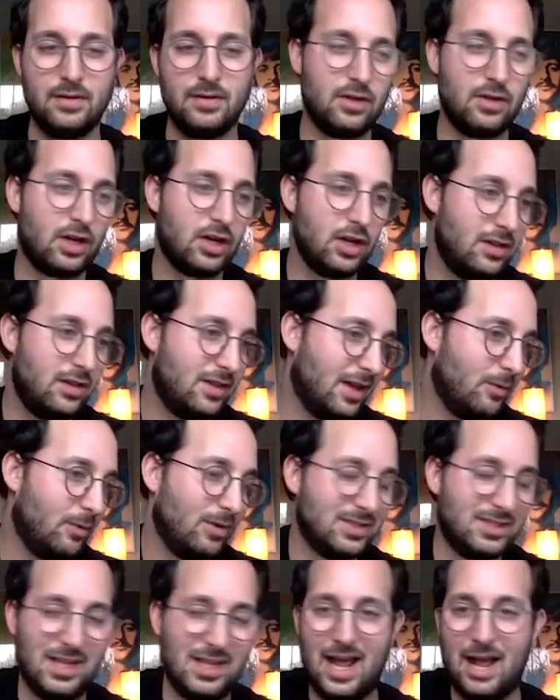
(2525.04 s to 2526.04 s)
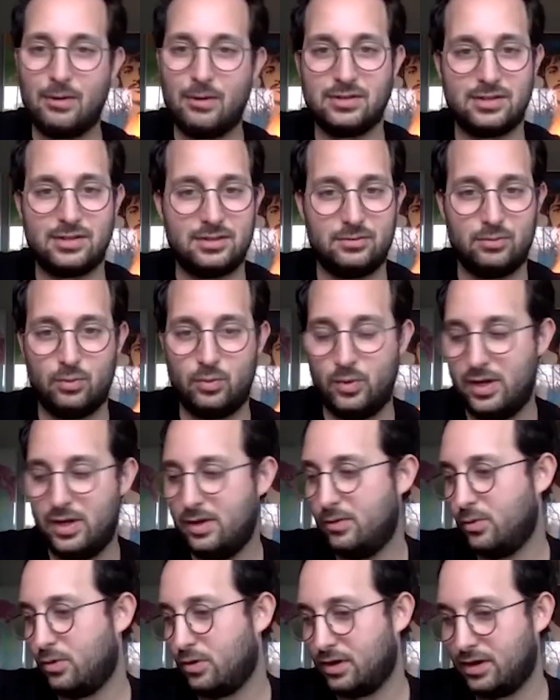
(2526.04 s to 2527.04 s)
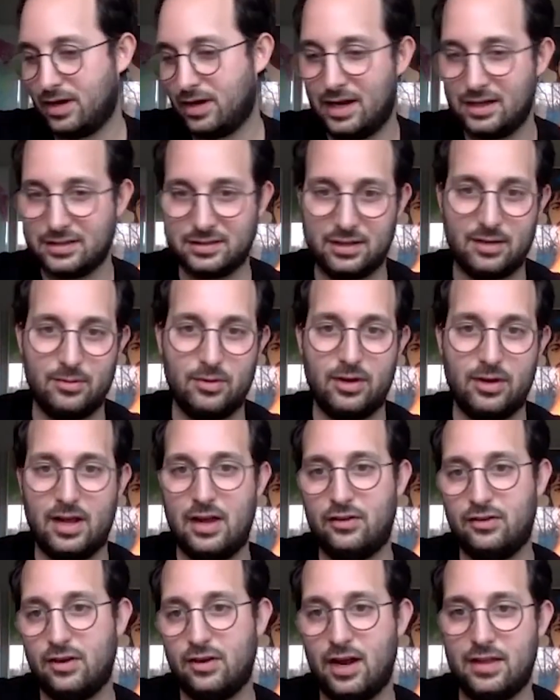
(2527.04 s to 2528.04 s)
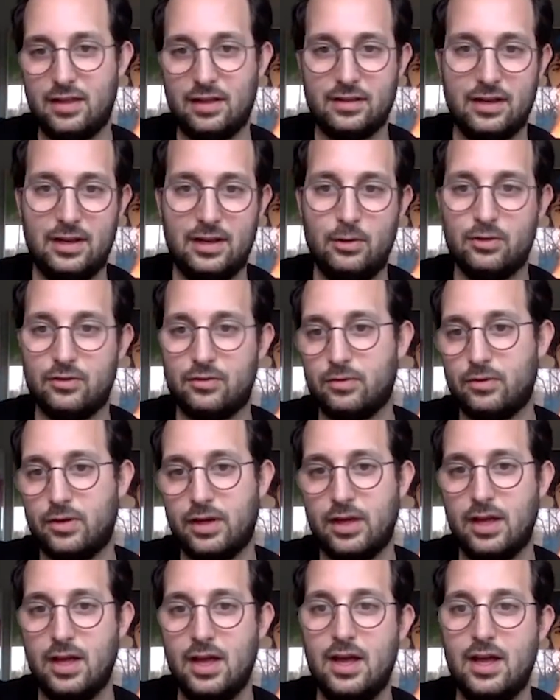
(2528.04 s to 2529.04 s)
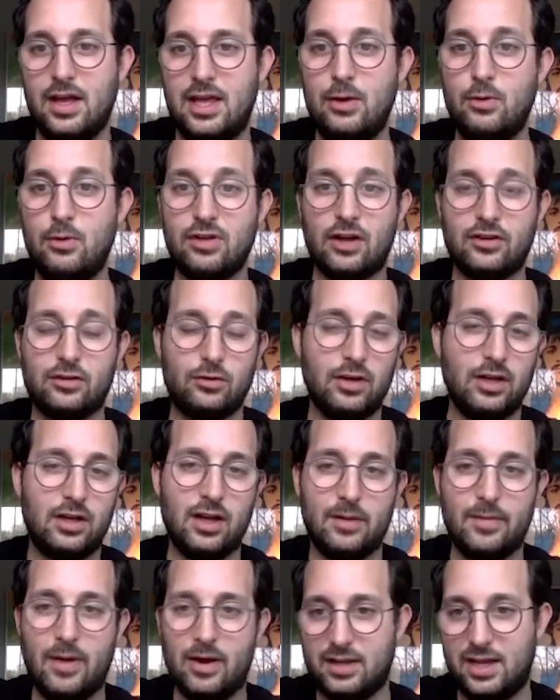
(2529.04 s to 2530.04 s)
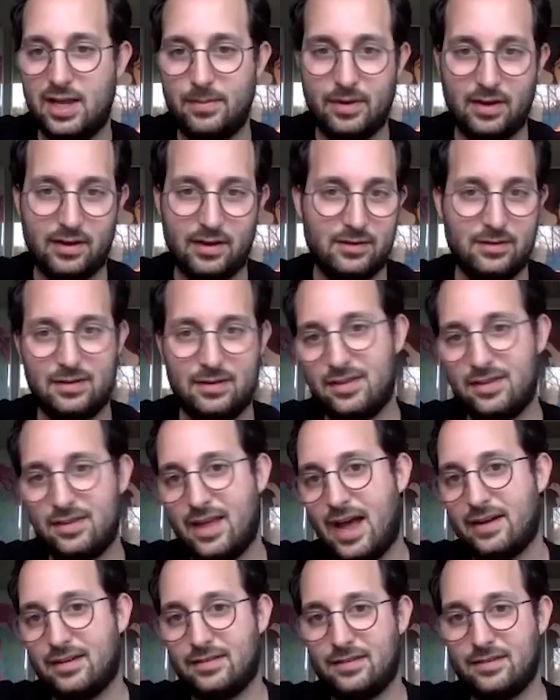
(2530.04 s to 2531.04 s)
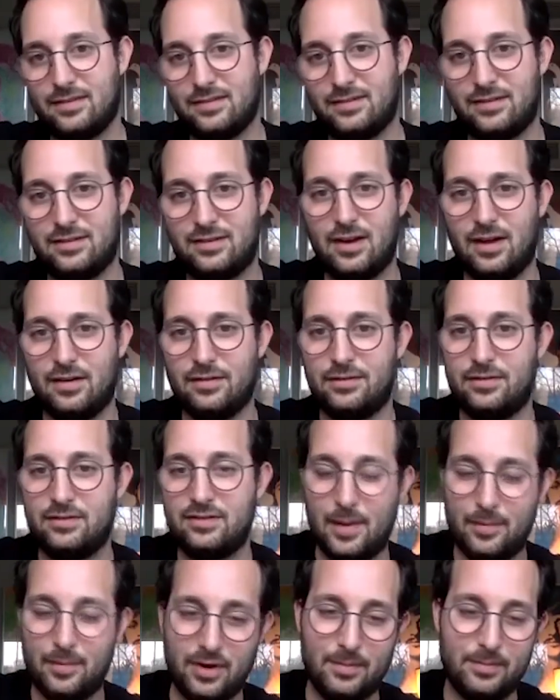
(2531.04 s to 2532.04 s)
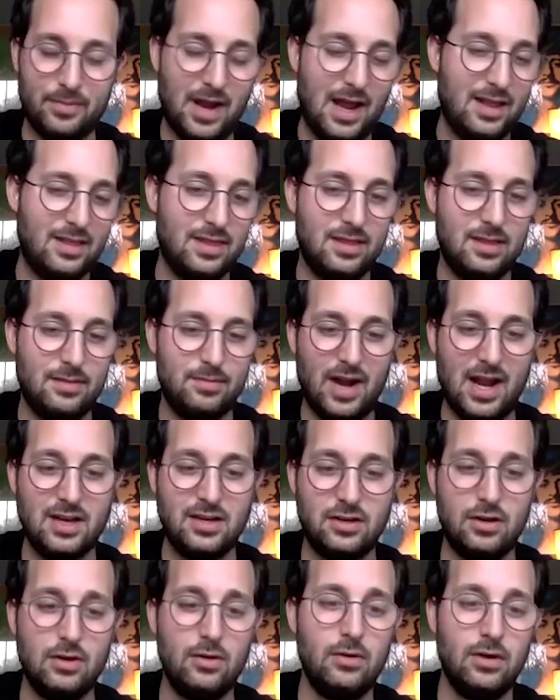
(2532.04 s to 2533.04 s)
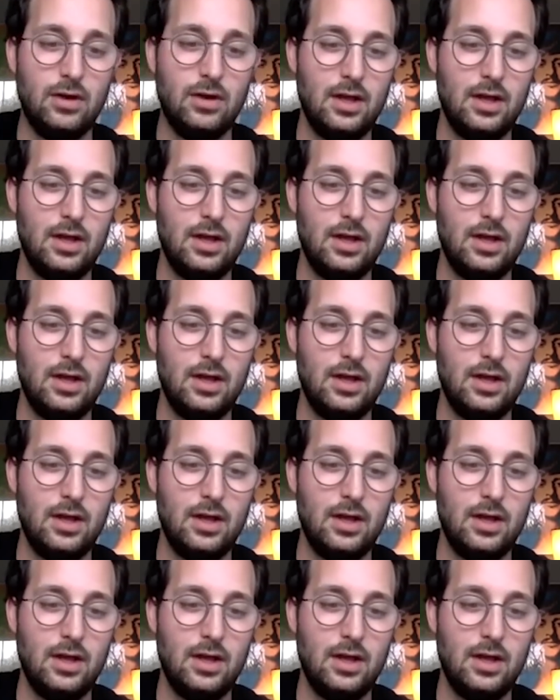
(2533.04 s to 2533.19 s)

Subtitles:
the good thing was that we were in constant communication. I think that he was also really good about keeping that stuff separate. But I do,